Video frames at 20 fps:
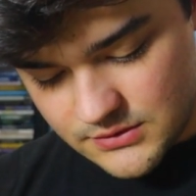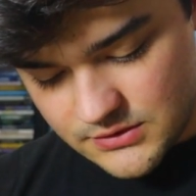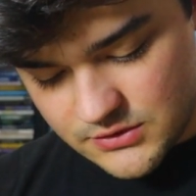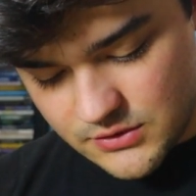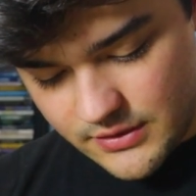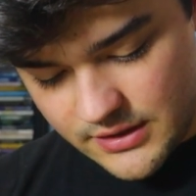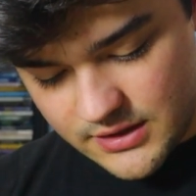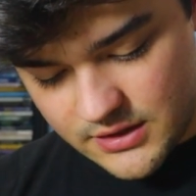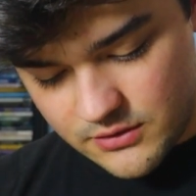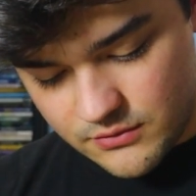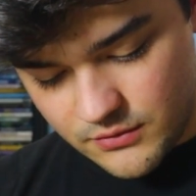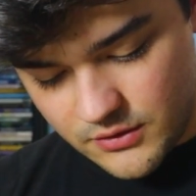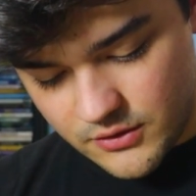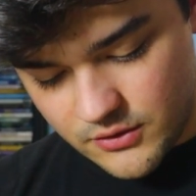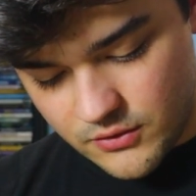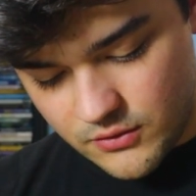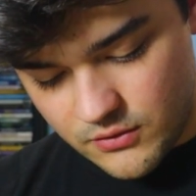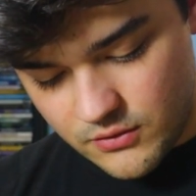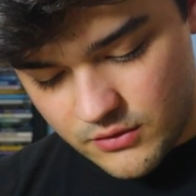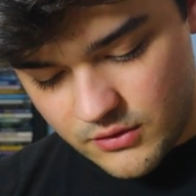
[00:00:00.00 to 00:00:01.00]
So I can
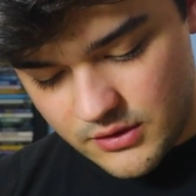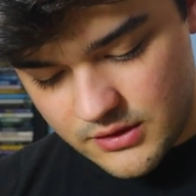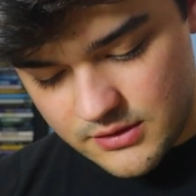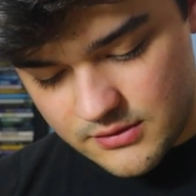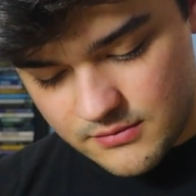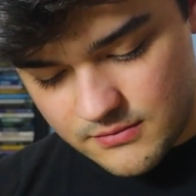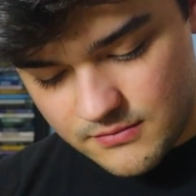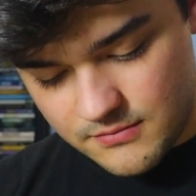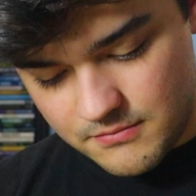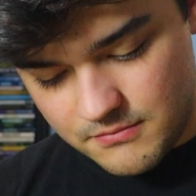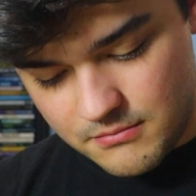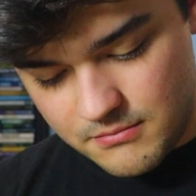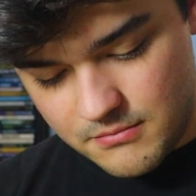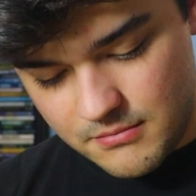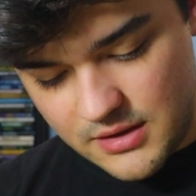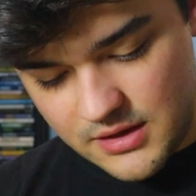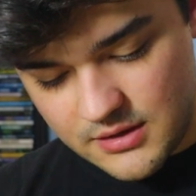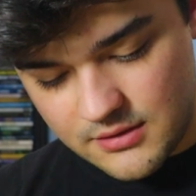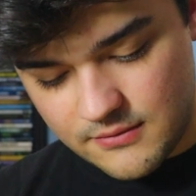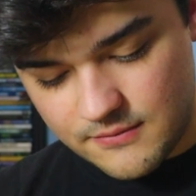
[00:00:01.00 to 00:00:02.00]
record and
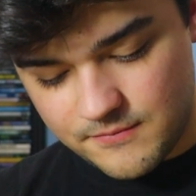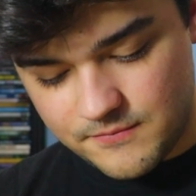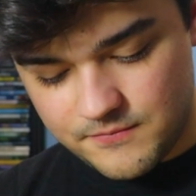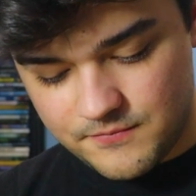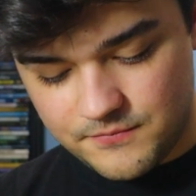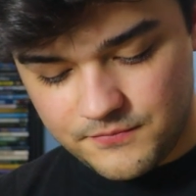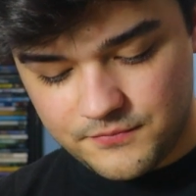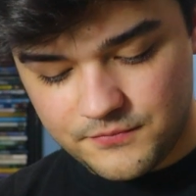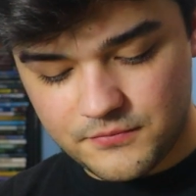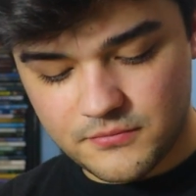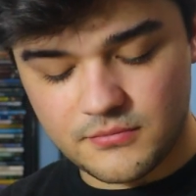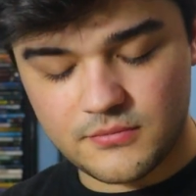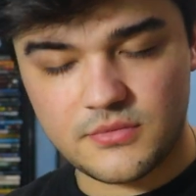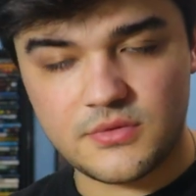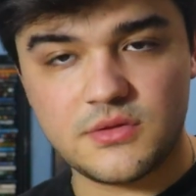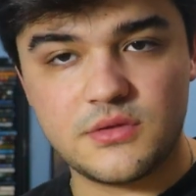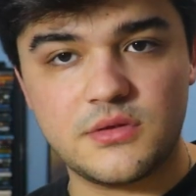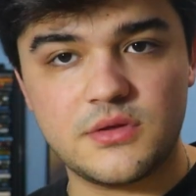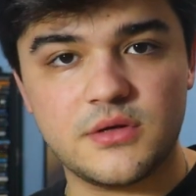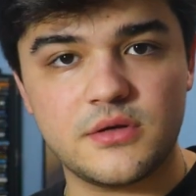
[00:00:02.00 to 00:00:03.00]
make
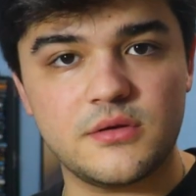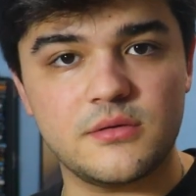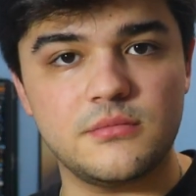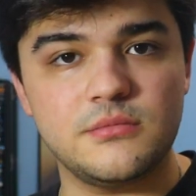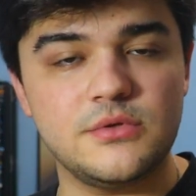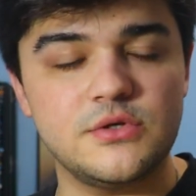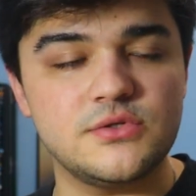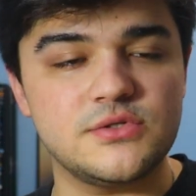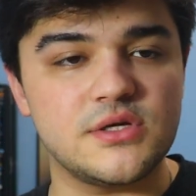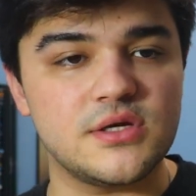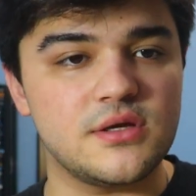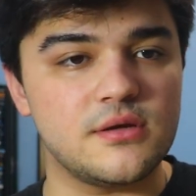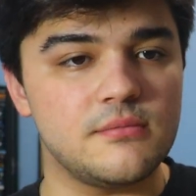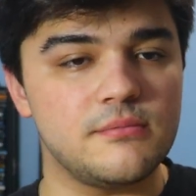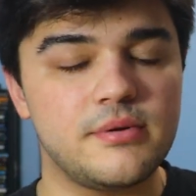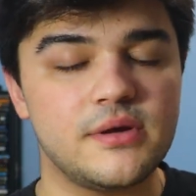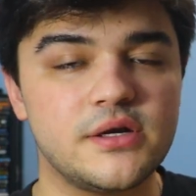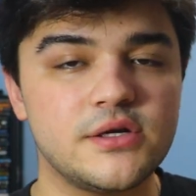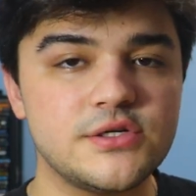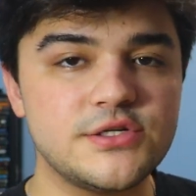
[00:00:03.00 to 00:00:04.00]
the music
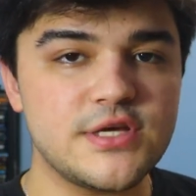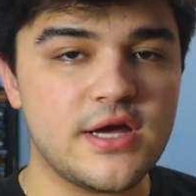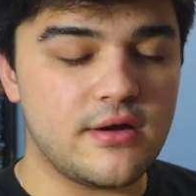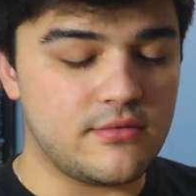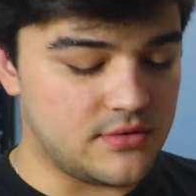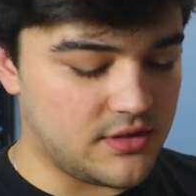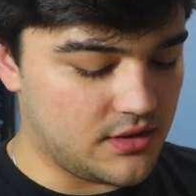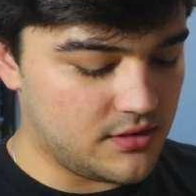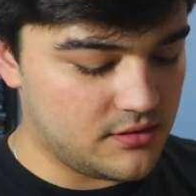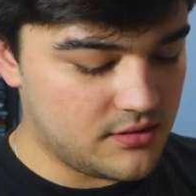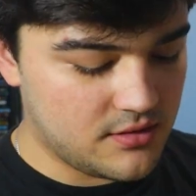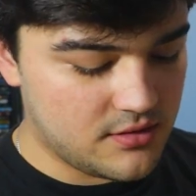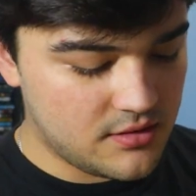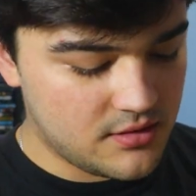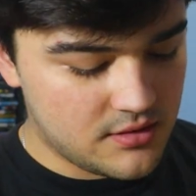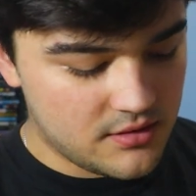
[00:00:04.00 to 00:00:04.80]
better sounding.